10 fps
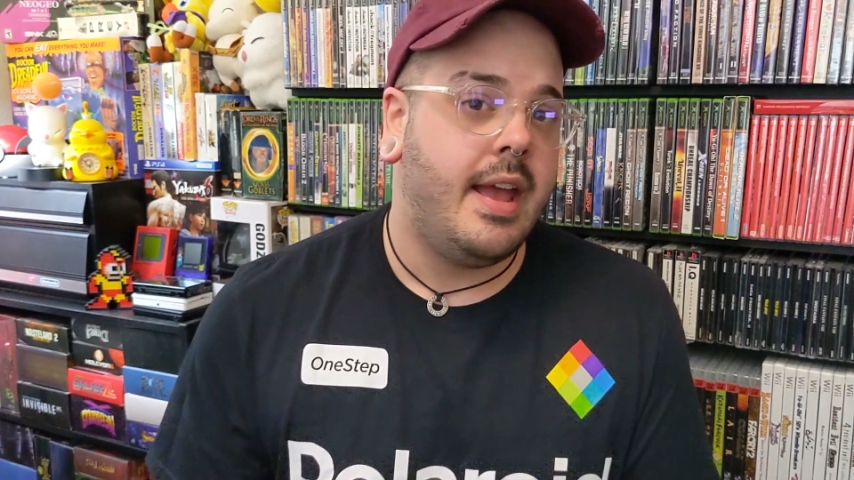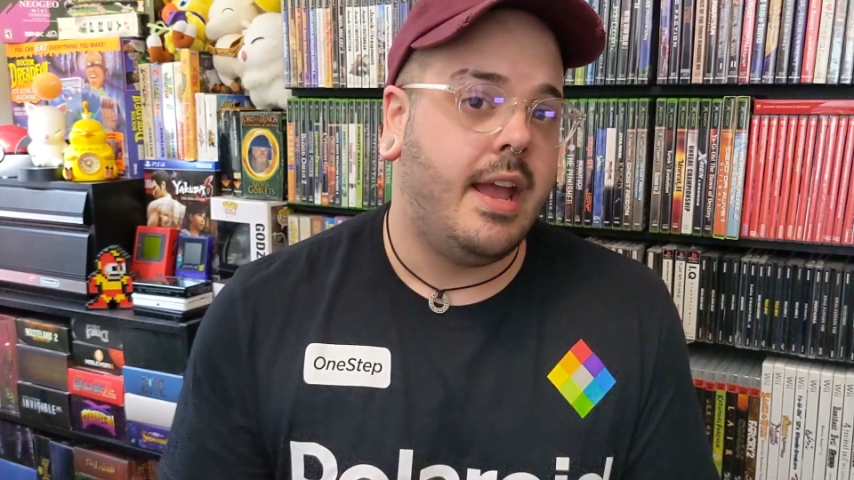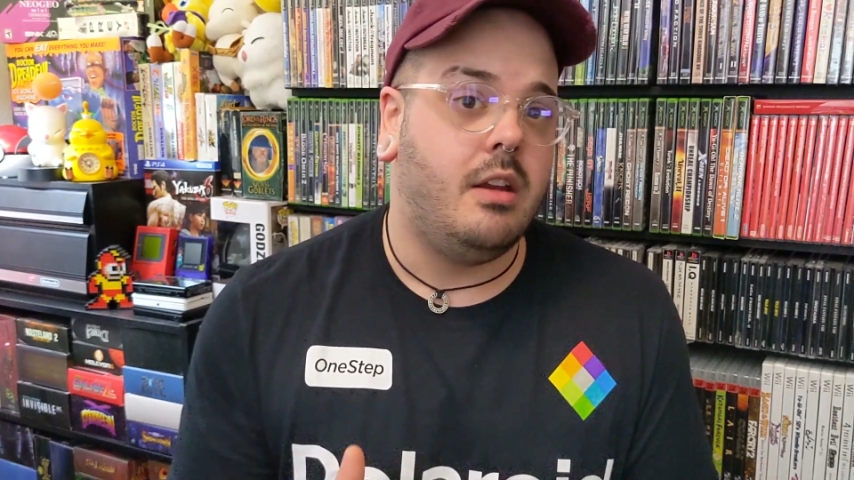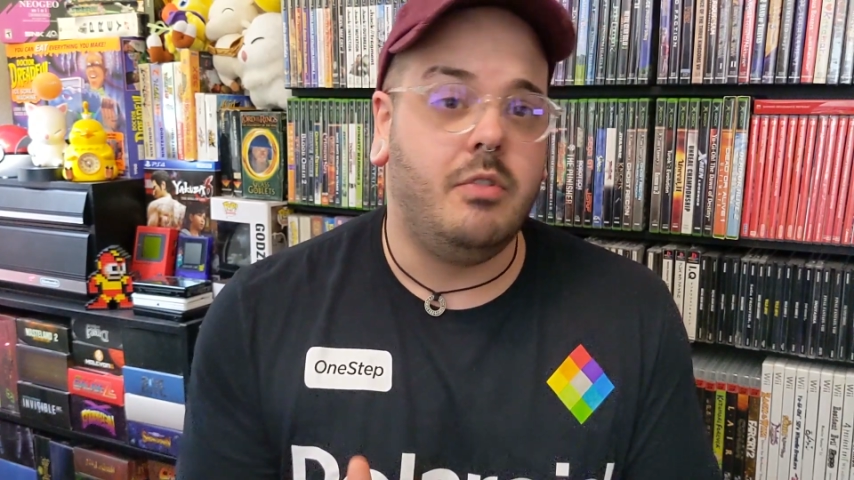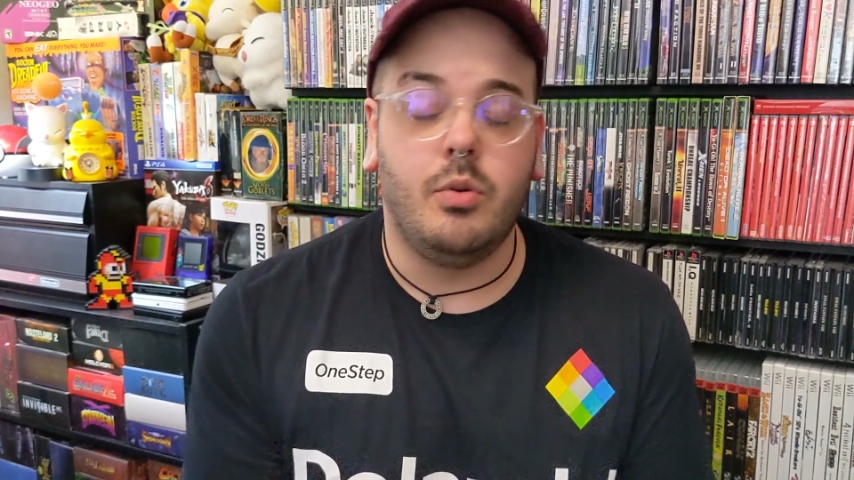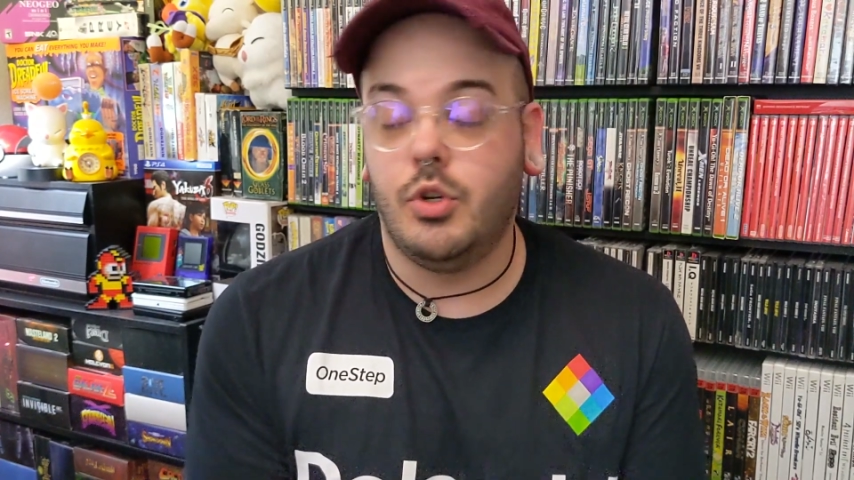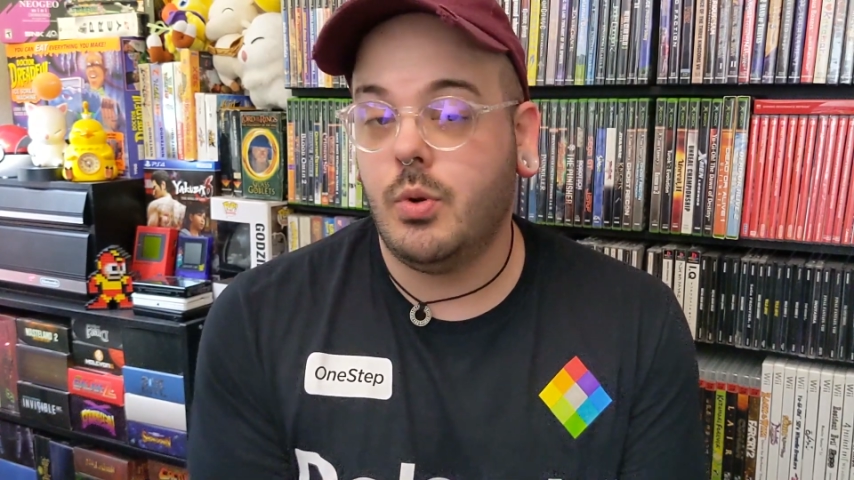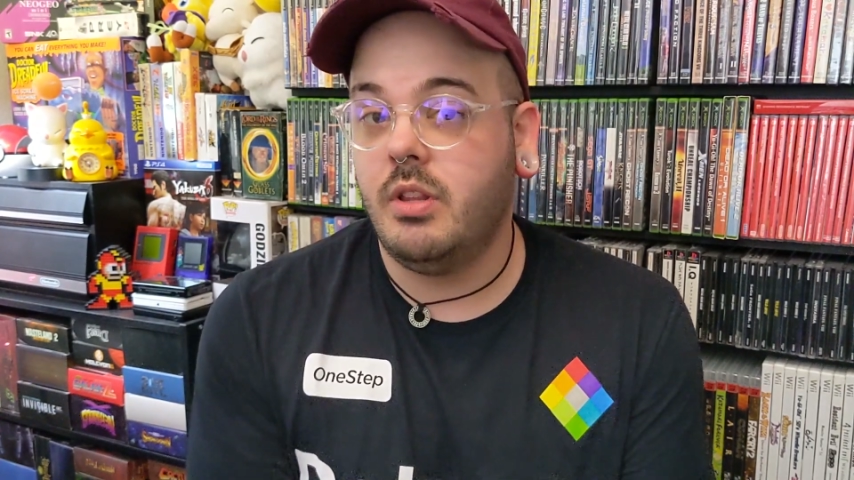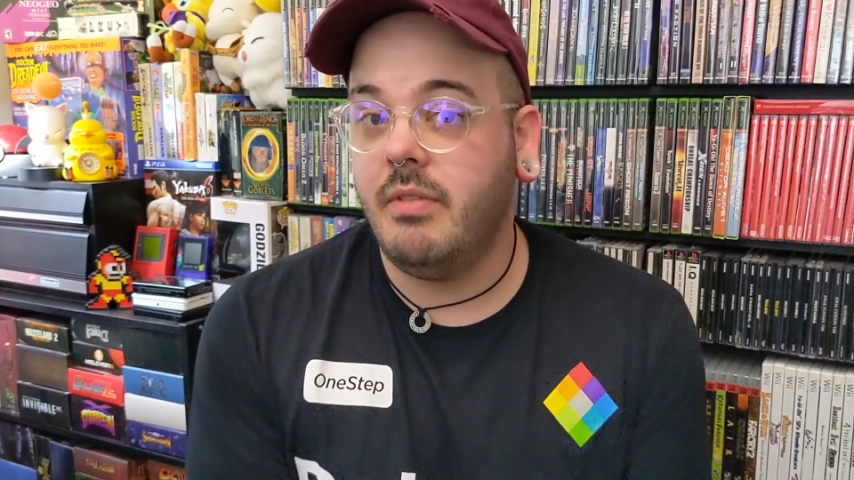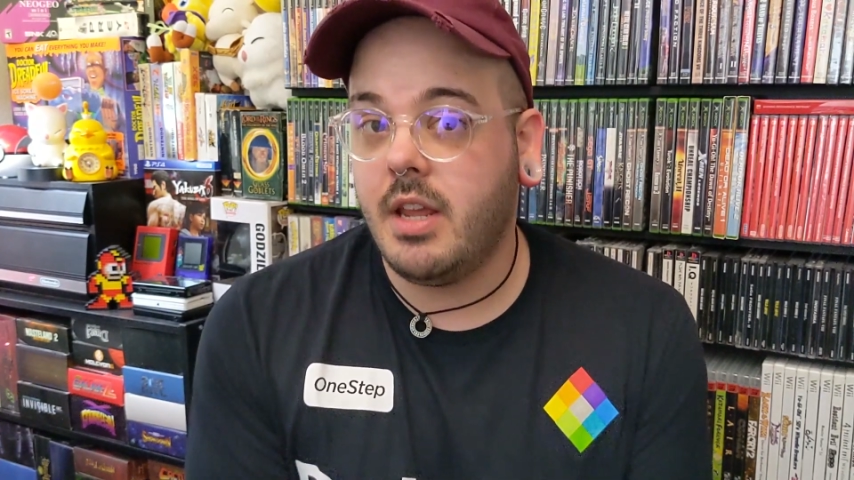And if you
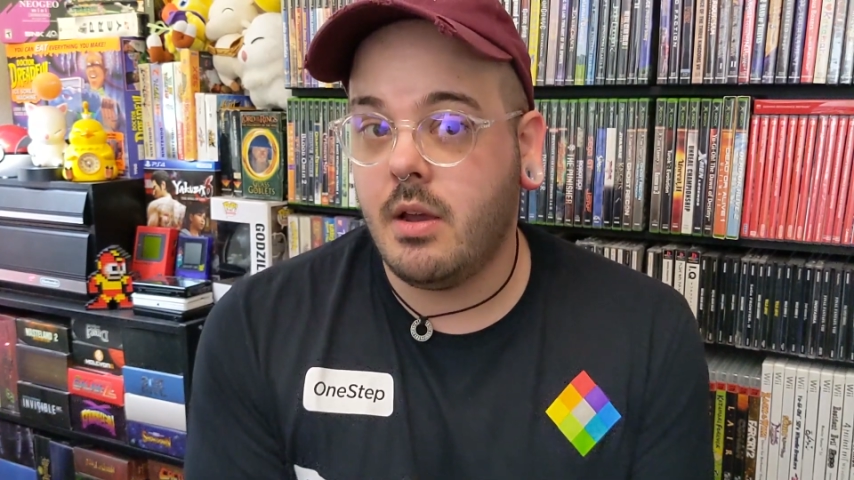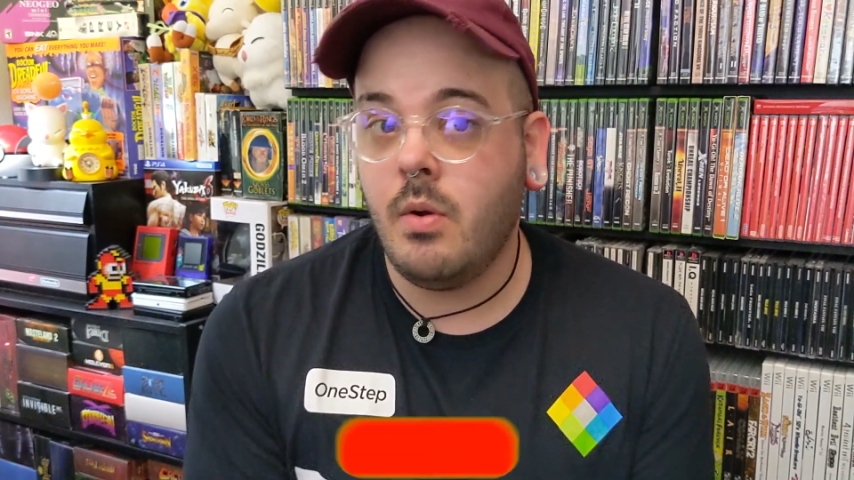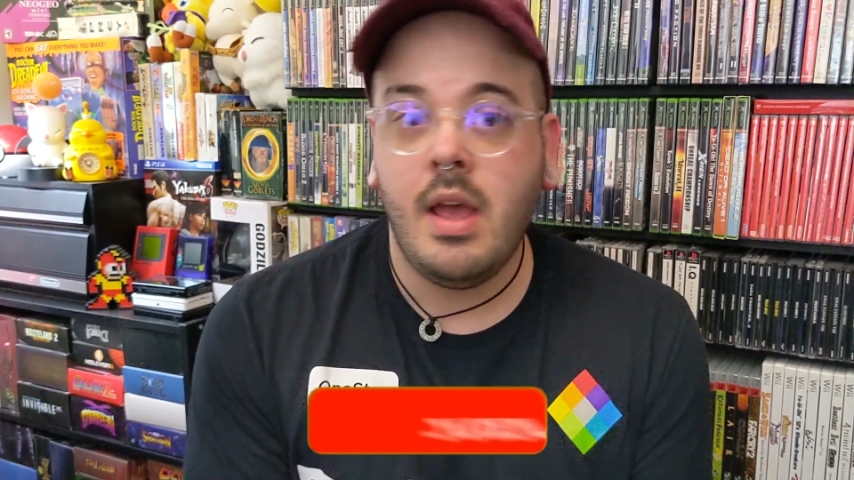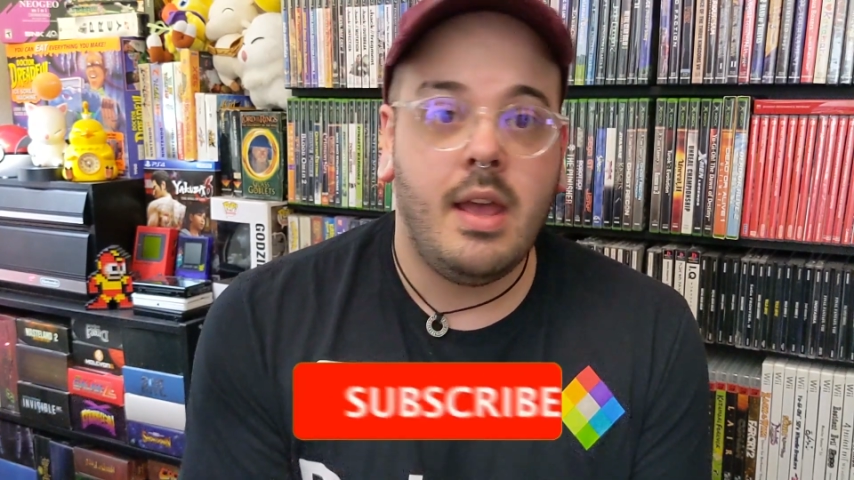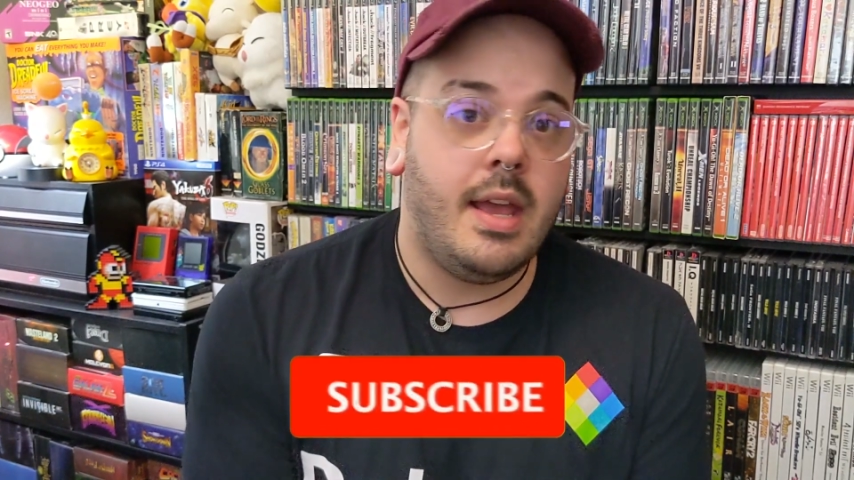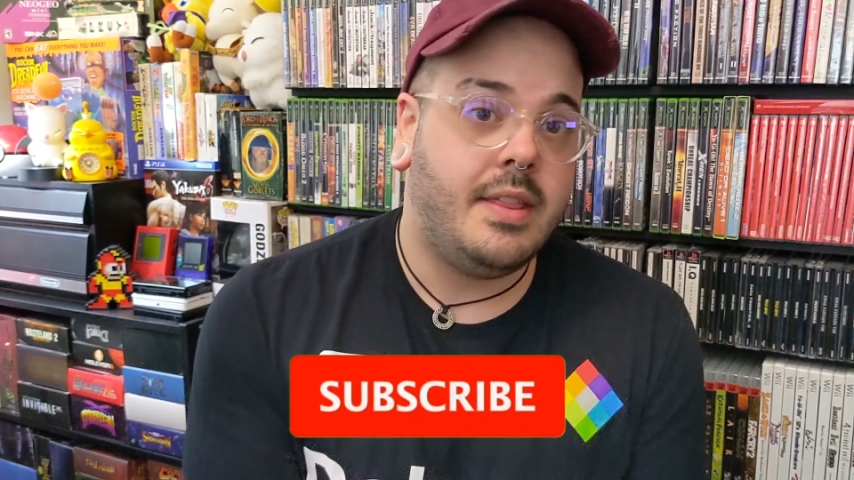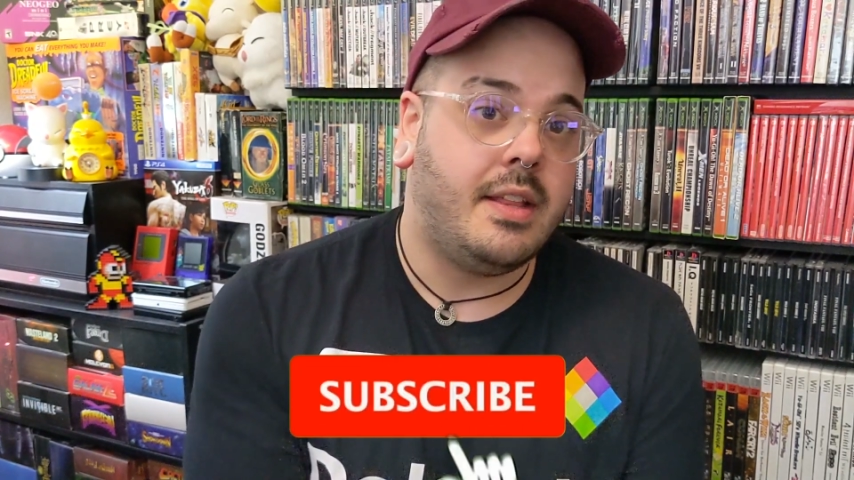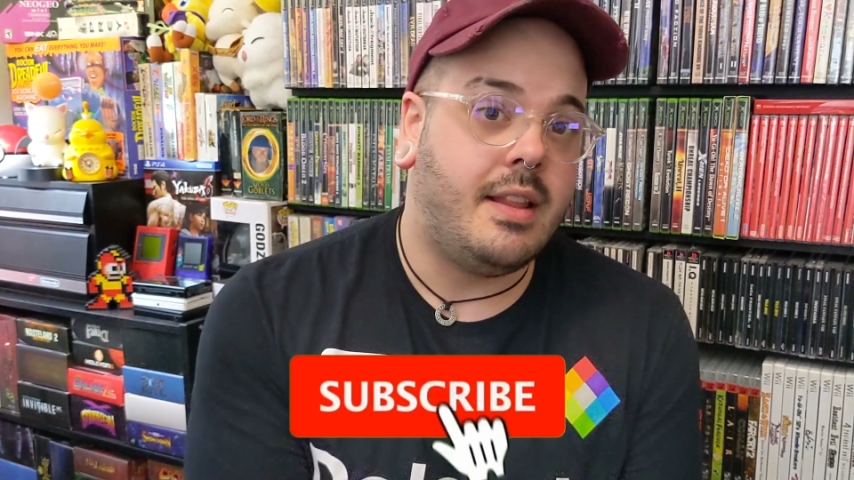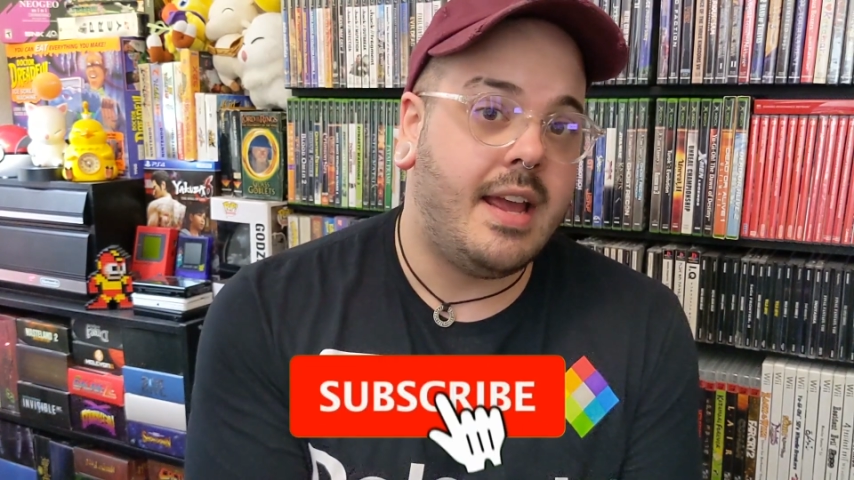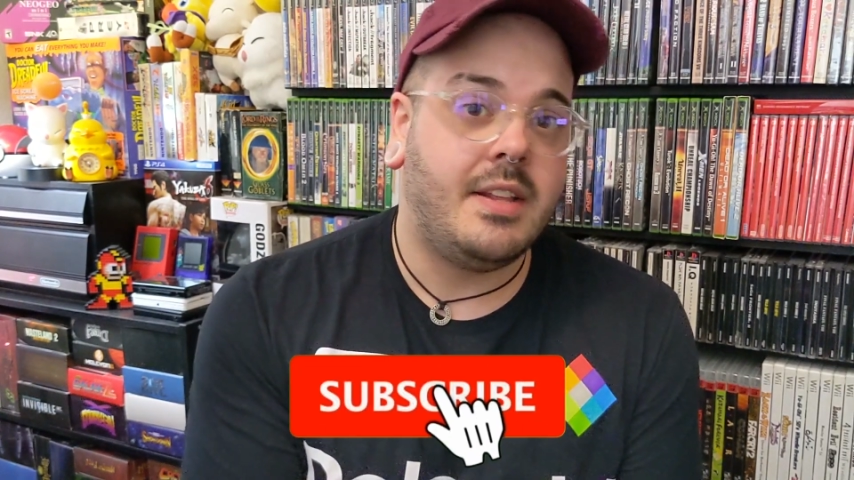enjoyed the video, hit the
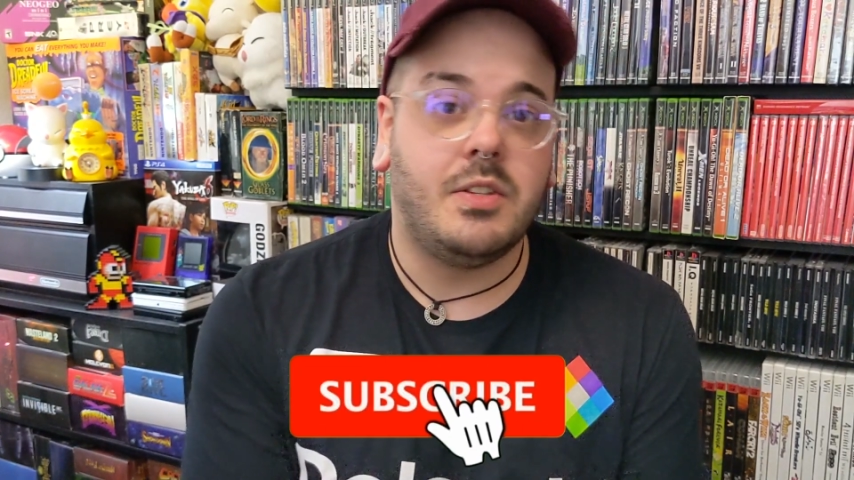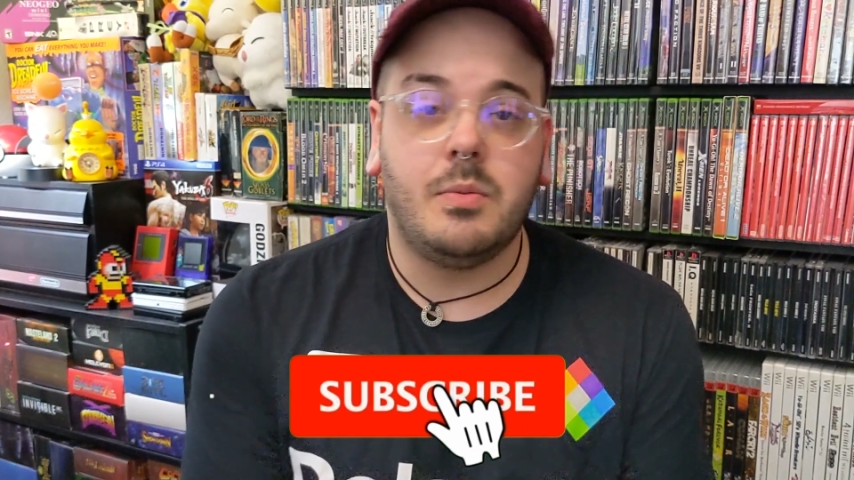like and